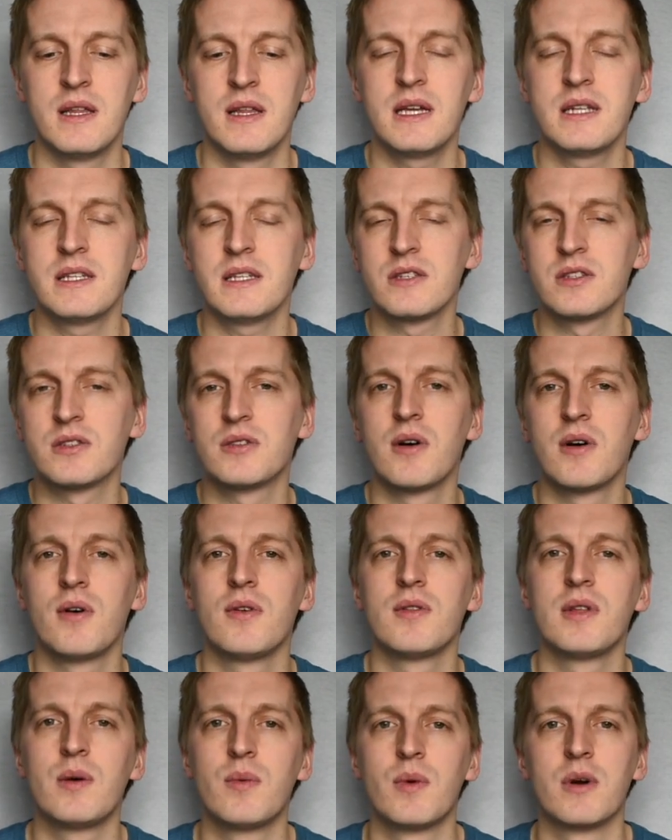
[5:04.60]
then
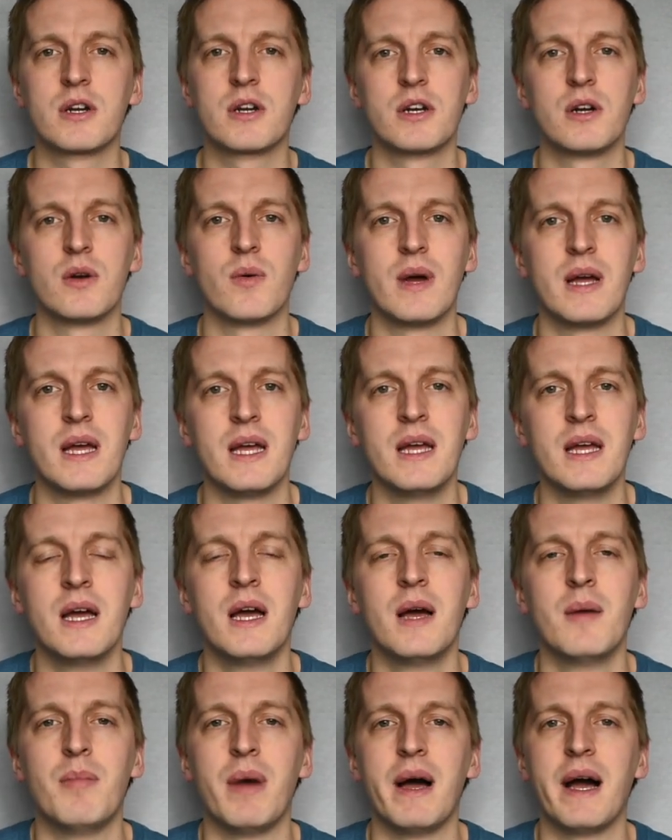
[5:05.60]
slowly work your
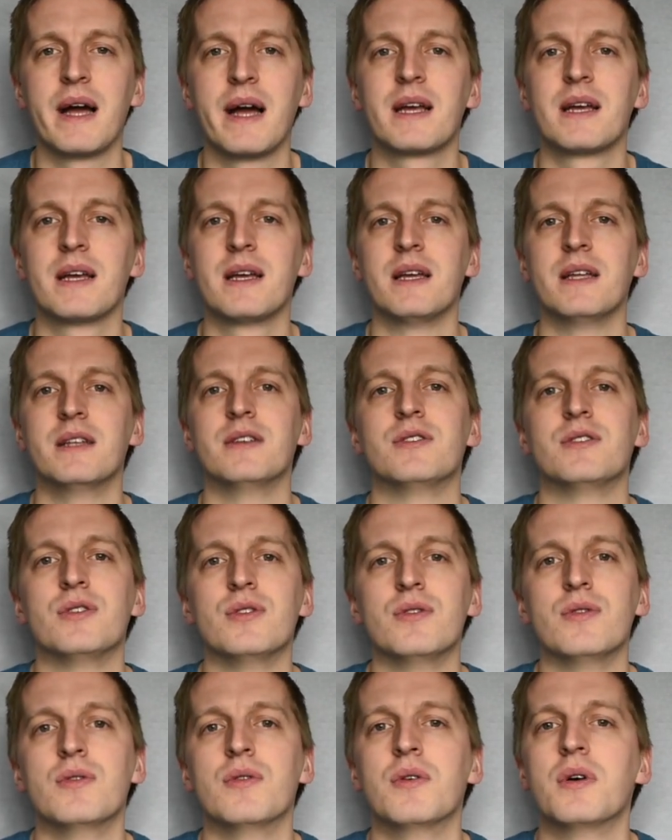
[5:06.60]
way back
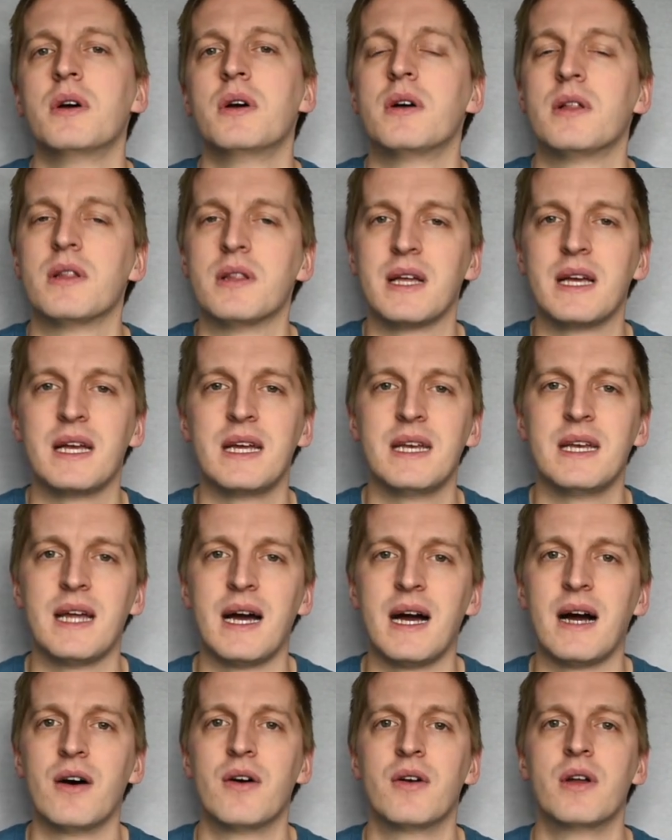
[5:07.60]
into laying
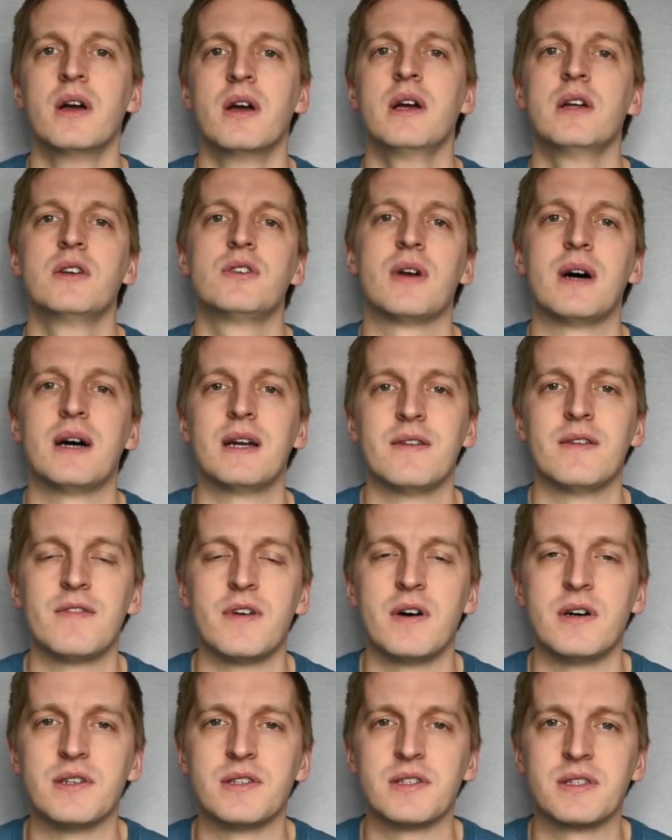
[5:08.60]
down, trying to
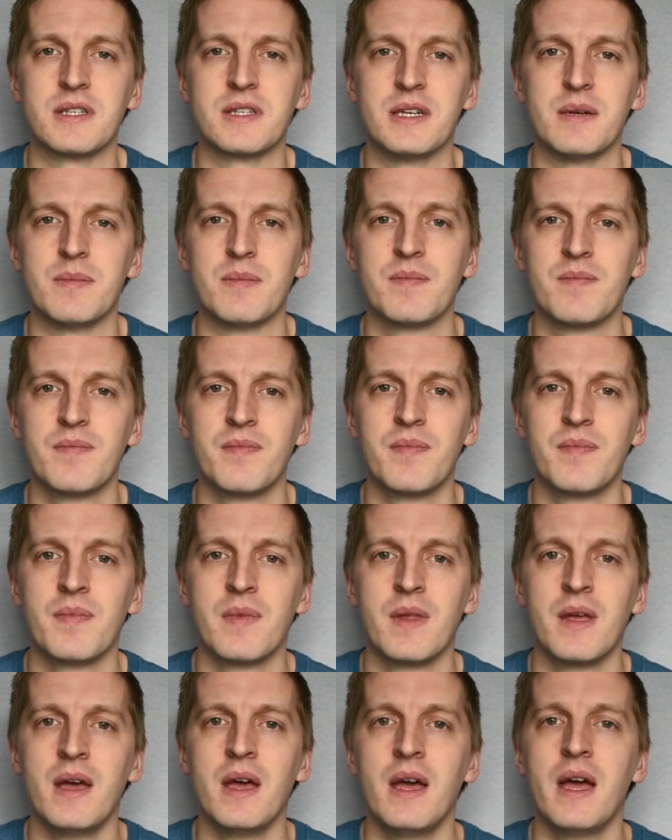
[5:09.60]
fall asleep.
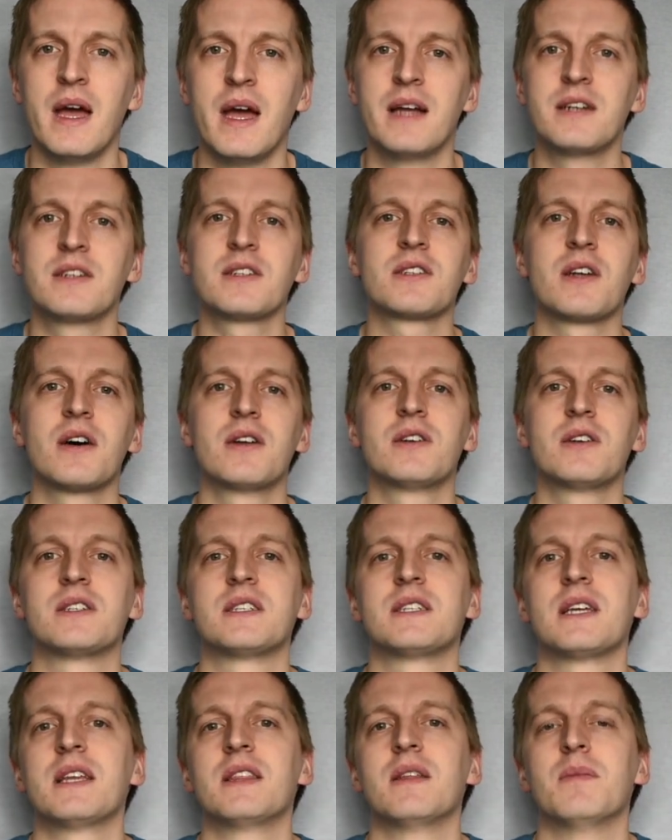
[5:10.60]
And just
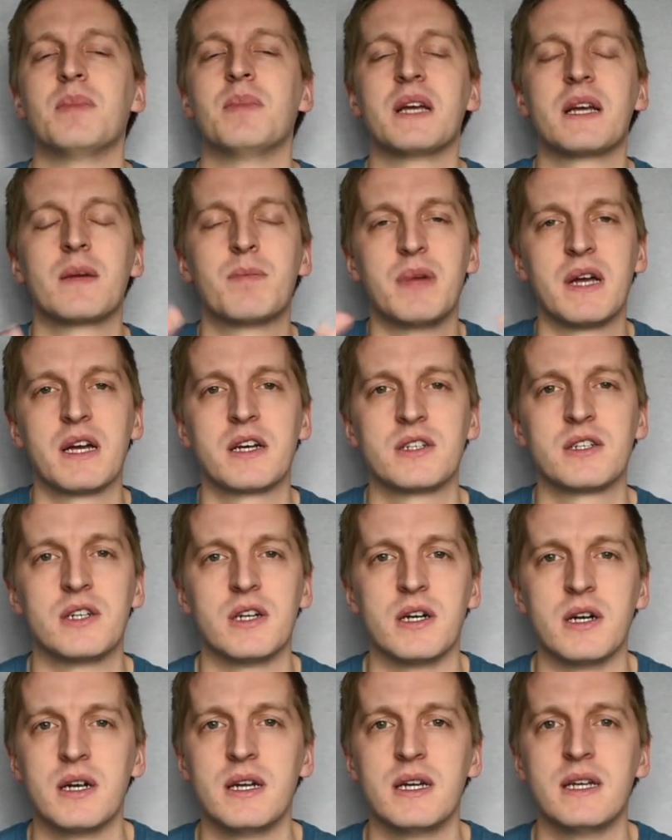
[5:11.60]
understand the big
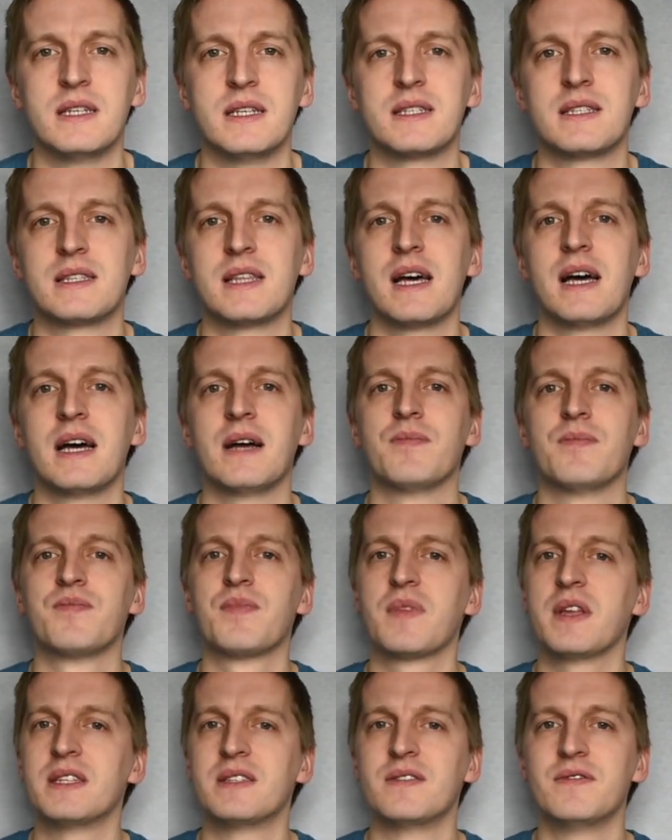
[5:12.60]
picture is
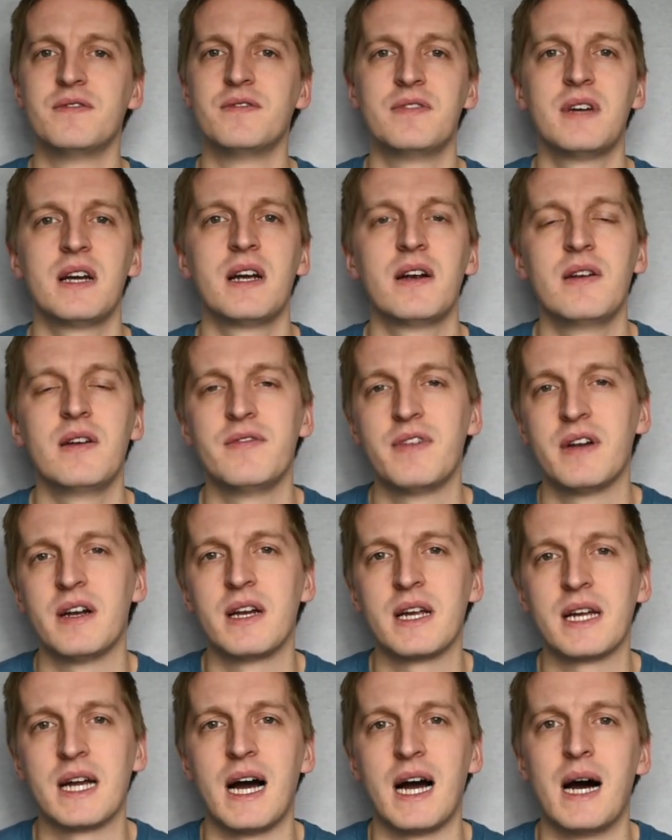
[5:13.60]
that it's very,
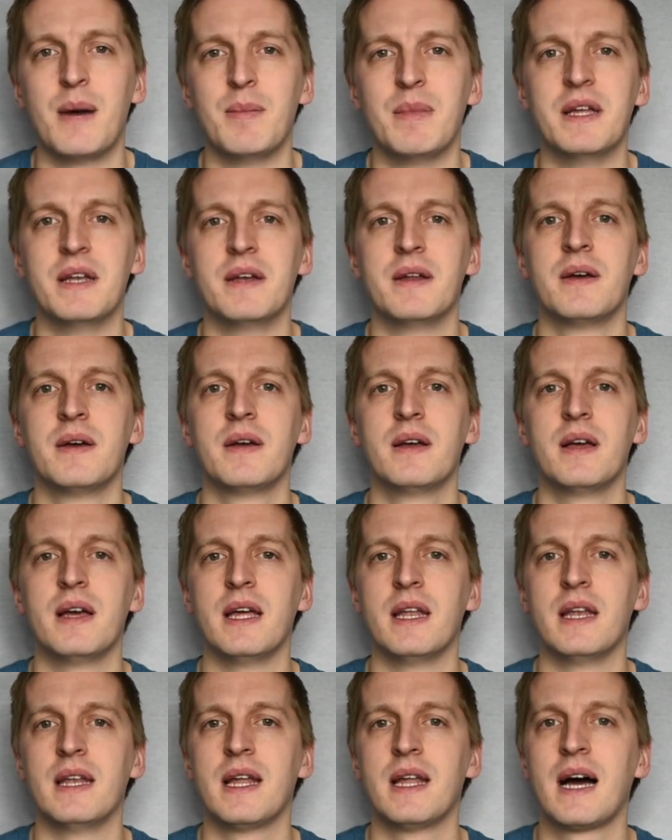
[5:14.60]
very common
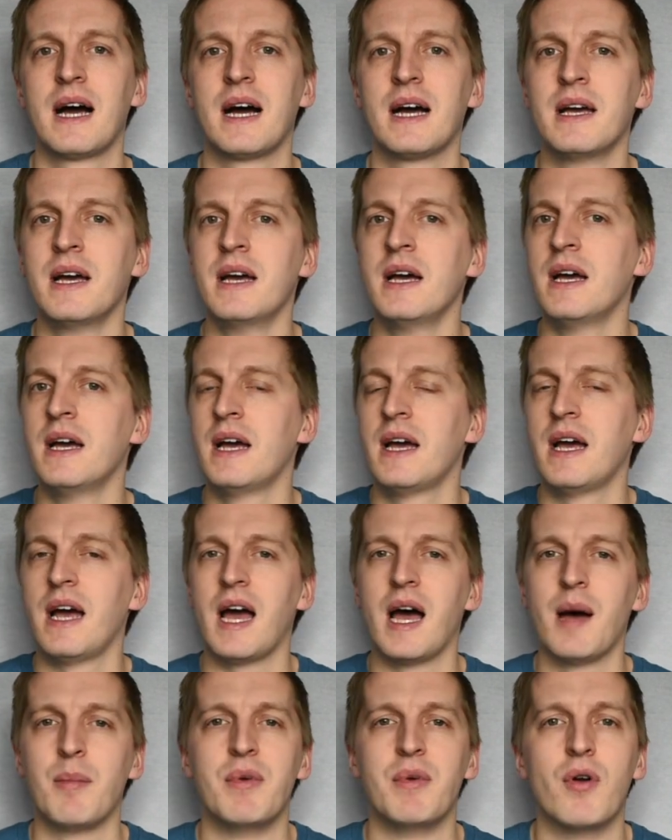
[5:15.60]
and not
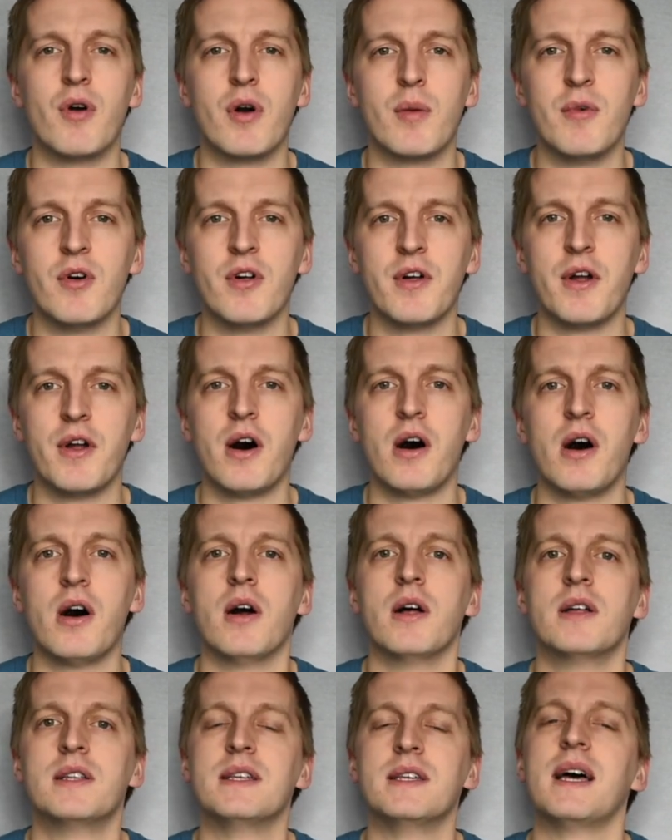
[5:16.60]
abnormal at
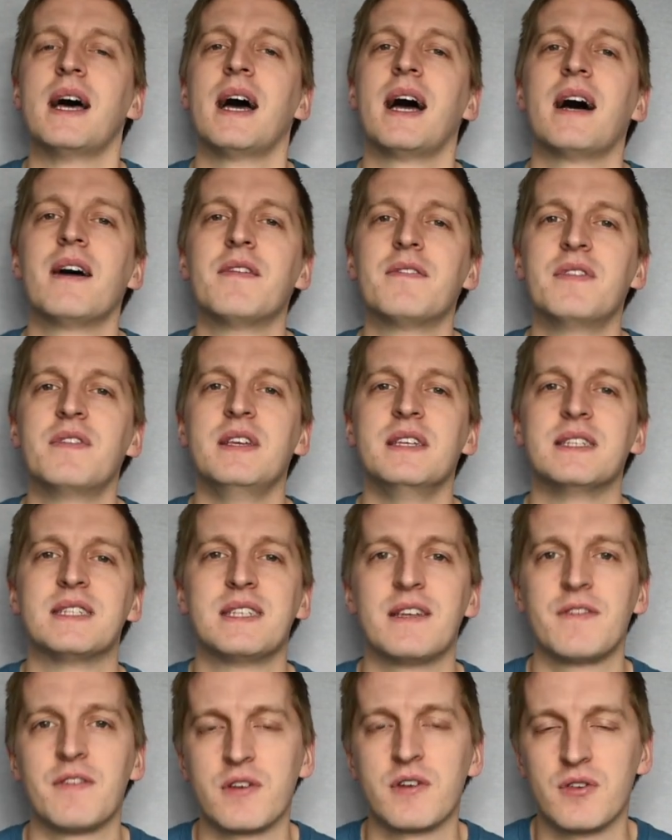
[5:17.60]
all to have these
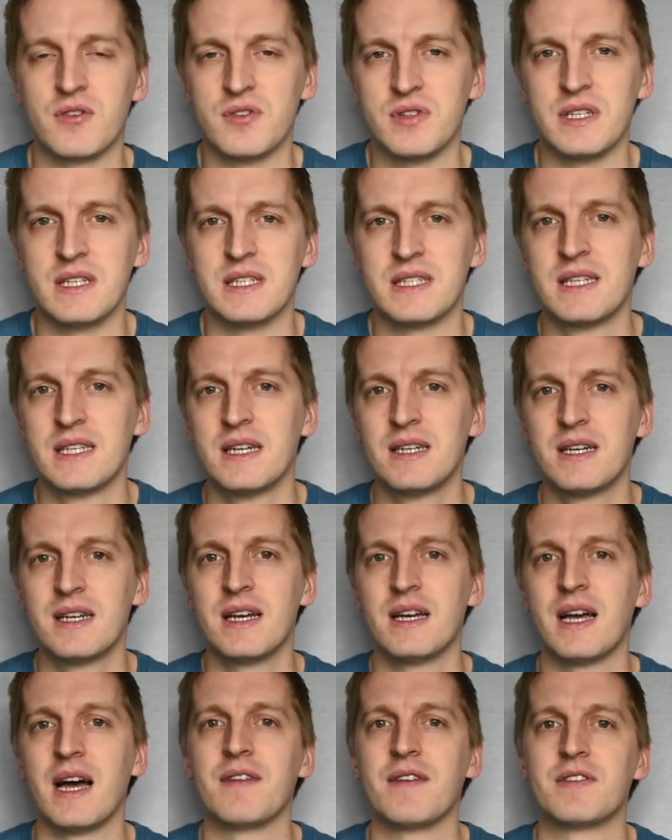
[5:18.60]
difficulties
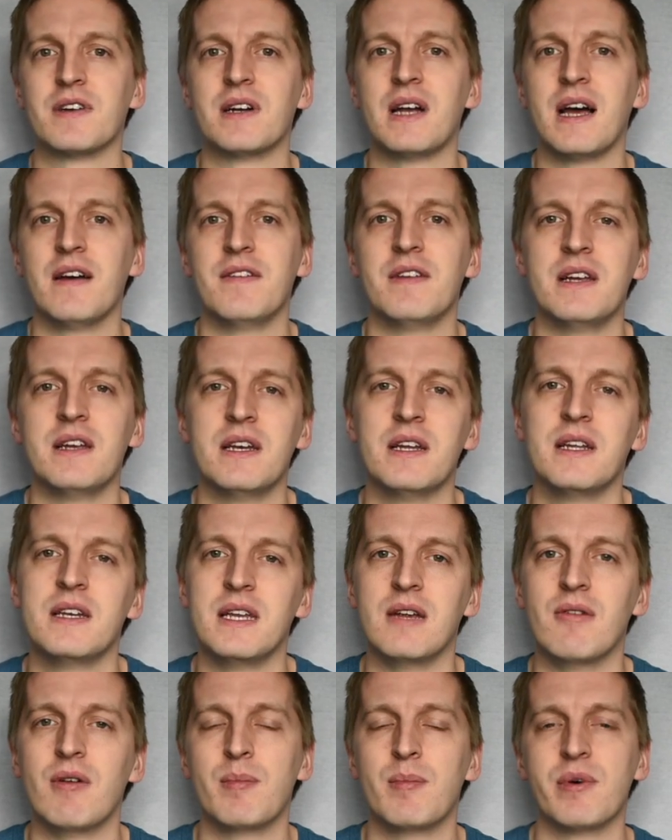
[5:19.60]
after having
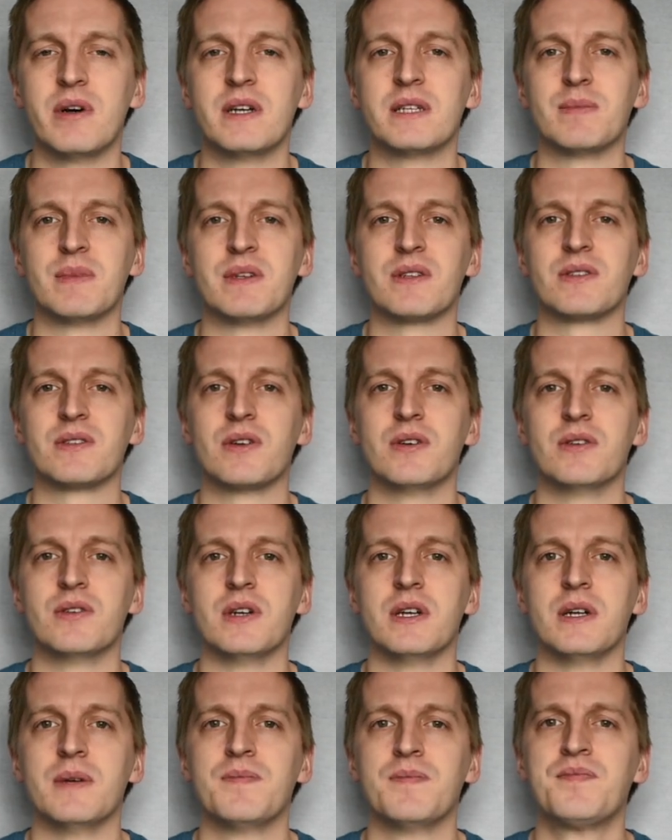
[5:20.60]
knee replacement
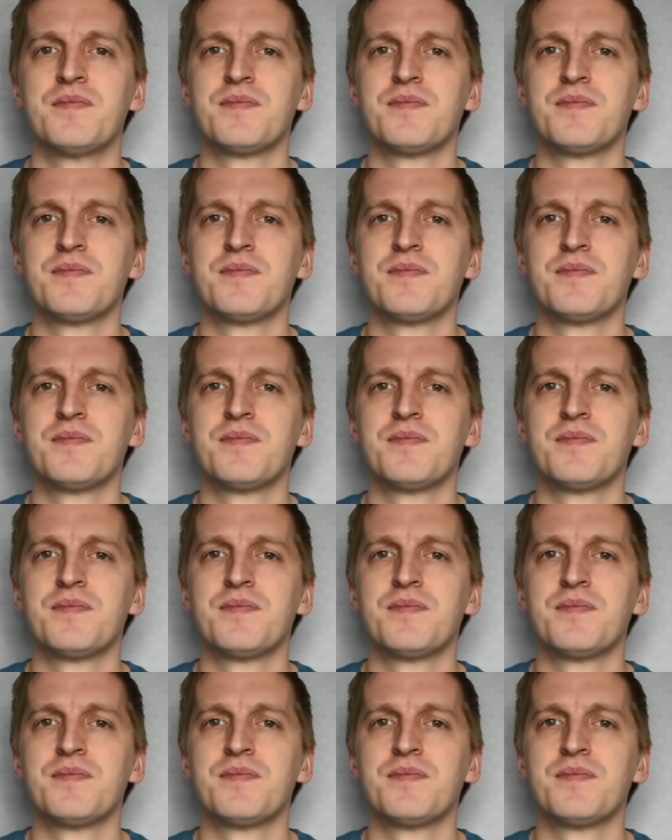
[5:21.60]
surgery.